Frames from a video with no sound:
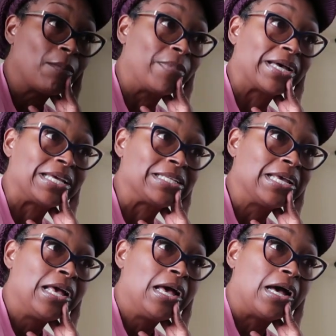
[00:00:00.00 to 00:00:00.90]
But
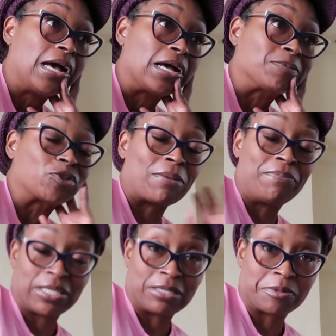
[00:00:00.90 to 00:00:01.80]
so I
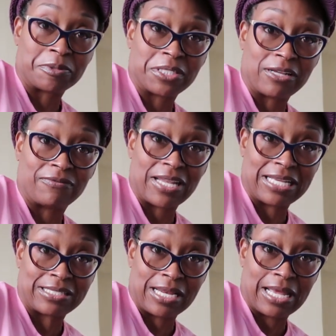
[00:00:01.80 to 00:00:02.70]
picked up some stuff
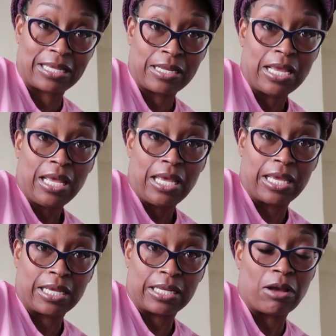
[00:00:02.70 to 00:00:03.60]
last night,
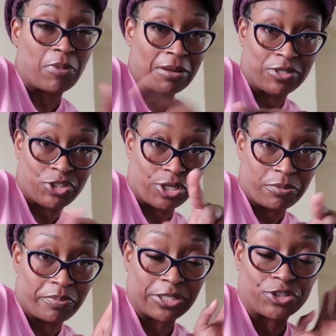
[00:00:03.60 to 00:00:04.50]
and I'll probably share
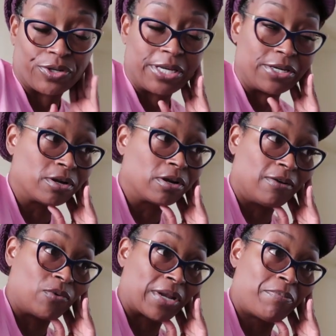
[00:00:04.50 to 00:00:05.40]
a picture here
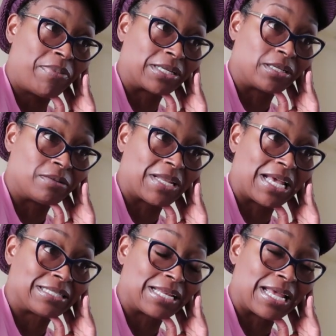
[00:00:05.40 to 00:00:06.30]
of what I picked up
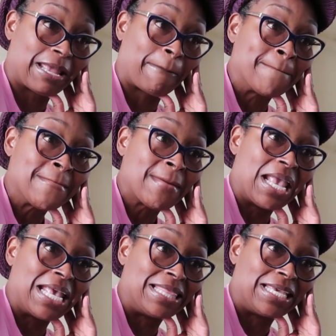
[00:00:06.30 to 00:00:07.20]
last night.
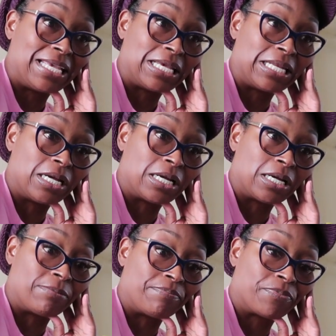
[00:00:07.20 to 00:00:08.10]
And
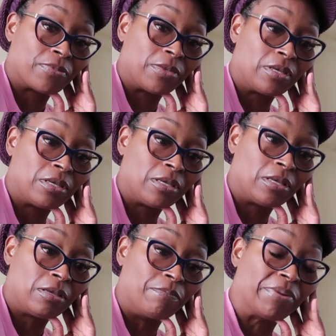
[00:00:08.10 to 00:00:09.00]
then
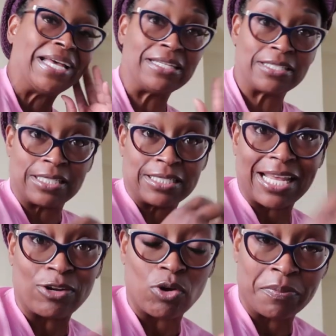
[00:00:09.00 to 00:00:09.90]
but since
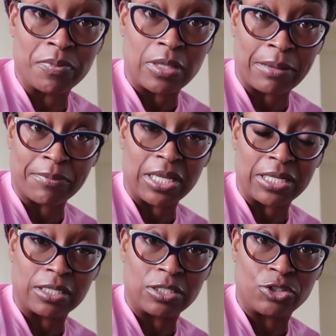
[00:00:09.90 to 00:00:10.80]
I know I'm
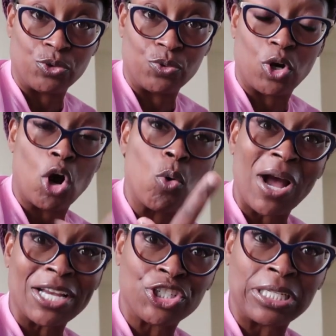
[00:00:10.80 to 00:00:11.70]
gonna do
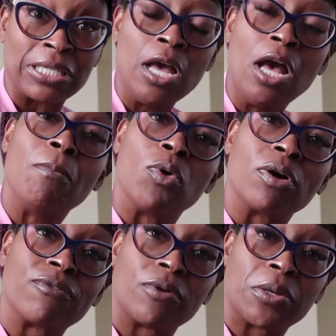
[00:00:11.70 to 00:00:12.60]
co-washing
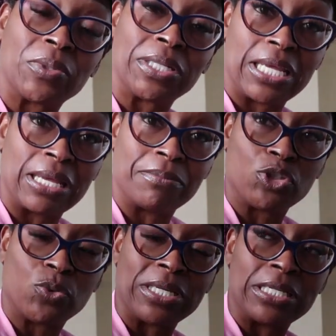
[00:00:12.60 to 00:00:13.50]
more frequently in
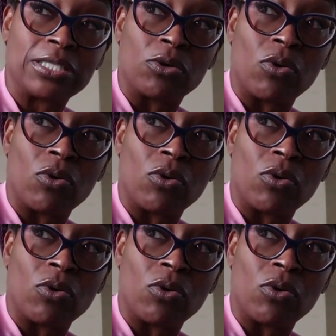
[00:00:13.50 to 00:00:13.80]
between, so